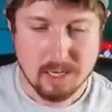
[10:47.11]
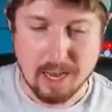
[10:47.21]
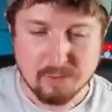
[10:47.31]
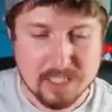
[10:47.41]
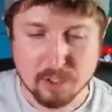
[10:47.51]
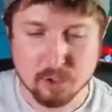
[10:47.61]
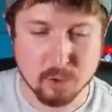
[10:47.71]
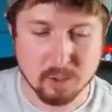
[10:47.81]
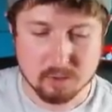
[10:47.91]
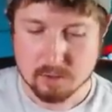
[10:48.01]
Have to get
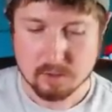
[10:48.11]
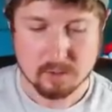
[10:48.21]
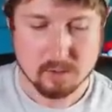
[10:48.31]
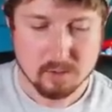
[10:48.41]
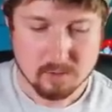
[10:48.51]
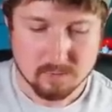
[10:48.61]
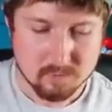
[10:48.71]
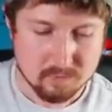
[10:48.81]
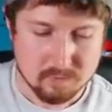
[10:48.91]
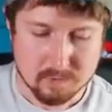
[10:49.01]
through it.
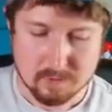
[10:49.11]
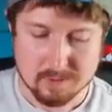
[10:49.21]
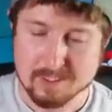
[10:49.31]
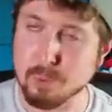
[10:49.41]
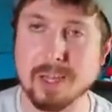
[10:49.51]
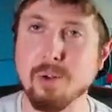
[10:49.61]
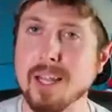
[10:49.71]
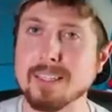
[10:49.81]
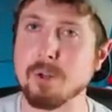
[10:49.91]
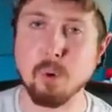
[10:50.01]
That's why I don't
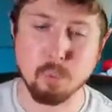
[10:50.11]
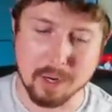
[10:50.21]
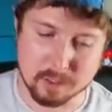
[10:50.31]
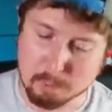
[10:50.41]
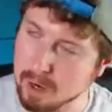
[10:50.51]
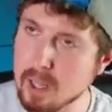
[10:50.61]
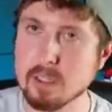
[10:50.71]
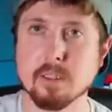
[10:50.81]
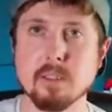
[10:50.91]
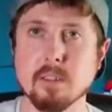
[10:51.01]
like the cold weather. But
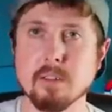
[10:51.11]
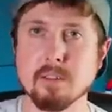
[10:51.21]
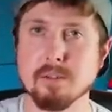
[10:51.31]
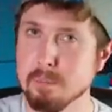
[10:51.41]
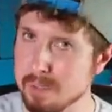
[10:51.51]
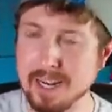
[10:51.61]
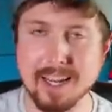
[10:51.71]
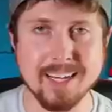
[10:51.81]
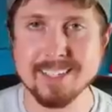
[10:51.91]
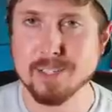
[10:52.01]

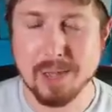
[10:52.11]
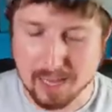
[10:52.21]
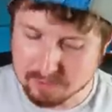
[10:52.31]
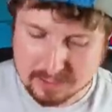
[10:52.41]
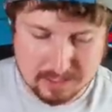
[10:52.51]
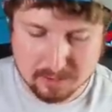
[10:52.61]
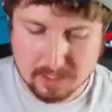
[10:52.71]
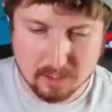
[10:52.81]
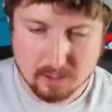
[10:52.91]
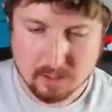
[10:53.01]
I can do it every single
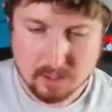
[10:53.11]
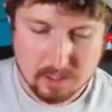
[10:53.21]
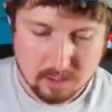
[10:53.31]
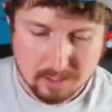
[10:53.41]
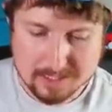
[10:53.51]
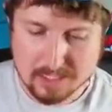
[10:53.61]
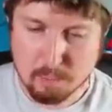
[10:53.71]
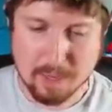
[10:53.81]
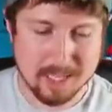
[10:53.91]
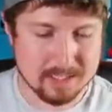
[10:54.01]
year. I
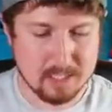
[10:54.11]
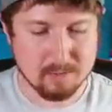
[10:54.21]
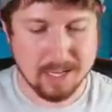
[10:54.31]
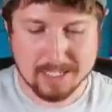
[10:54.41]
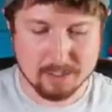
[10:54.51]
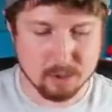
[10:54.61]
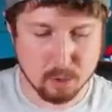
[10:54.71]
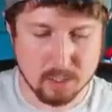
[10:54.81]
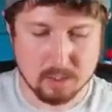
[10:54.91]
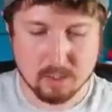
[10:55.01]
stay positive. I get
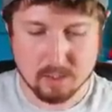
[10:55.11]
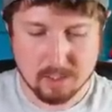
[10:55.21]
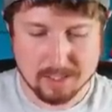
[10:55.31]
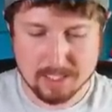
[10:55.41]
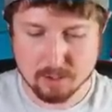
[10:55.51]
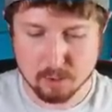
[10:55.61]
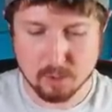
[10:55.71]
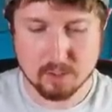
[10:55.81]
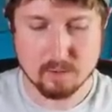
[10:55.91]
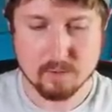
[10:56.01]
through it. I get through
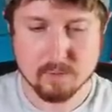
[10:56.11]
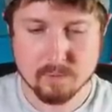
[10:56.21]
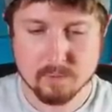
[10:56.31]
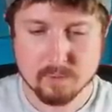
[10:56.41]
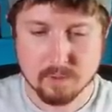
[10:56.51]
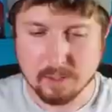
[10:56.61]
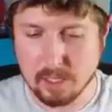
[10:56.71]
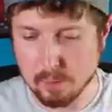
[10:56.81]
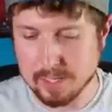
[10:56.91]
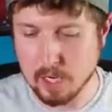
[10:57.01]
it.
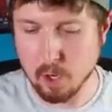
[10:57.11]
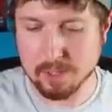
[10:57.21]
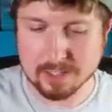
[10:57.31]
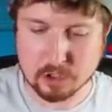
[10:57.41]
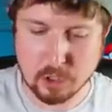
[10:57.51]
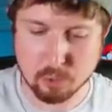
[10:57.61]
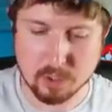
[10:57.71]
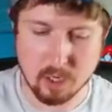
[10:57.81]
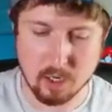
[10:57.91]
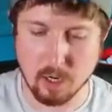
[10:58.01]
There we go. There's the code
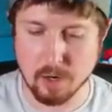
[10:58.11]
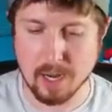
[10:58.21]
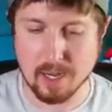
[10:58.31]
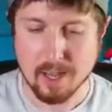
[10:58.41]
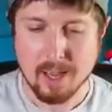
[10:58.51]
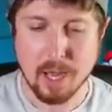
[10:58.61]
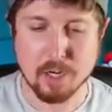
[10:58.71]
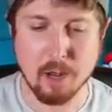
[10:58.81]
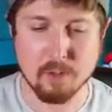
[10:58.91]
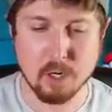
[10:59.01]
card. All right.
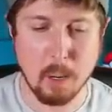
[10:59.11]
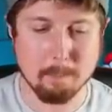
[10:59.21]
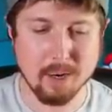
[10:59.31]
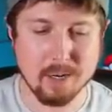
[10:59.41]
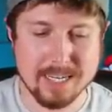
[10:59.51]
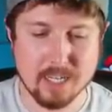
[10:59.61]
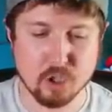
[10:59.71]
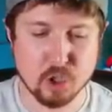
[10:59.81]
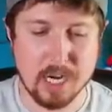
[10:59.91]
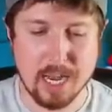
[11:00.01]
Another Burning
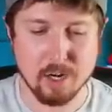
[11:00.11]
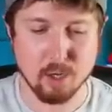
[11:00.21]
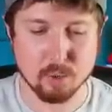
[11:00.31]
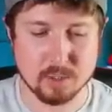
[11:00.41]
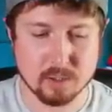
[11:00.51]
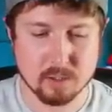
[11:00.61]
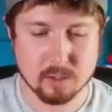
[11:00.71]
Shadows.